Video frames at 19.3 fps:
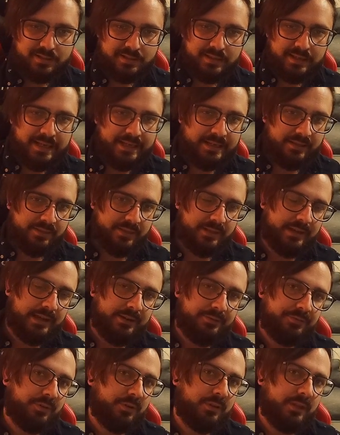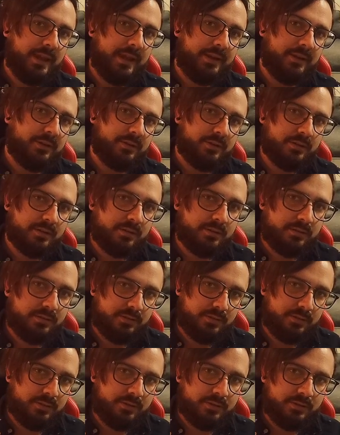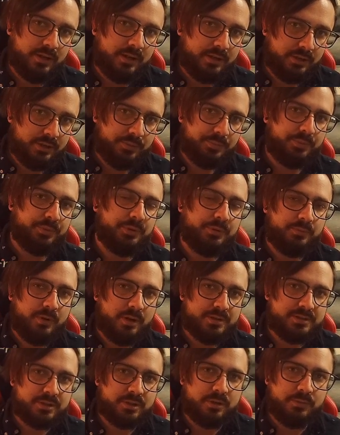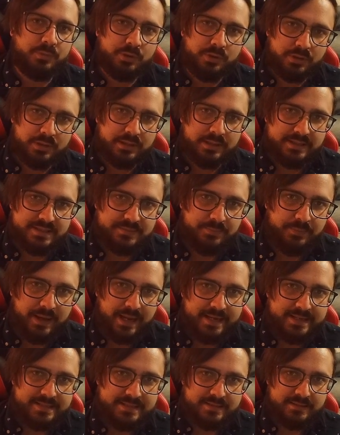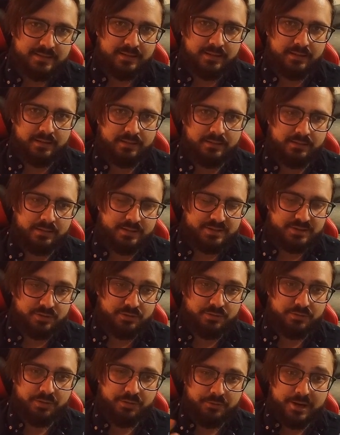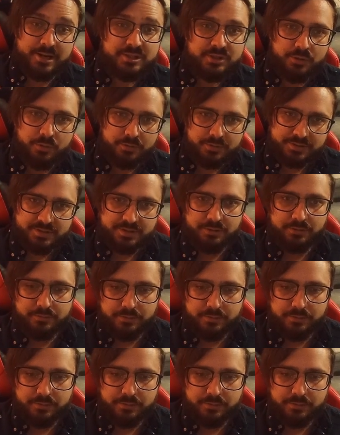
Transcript: anything after that you're not going to put monster immunities past a certain threshold. So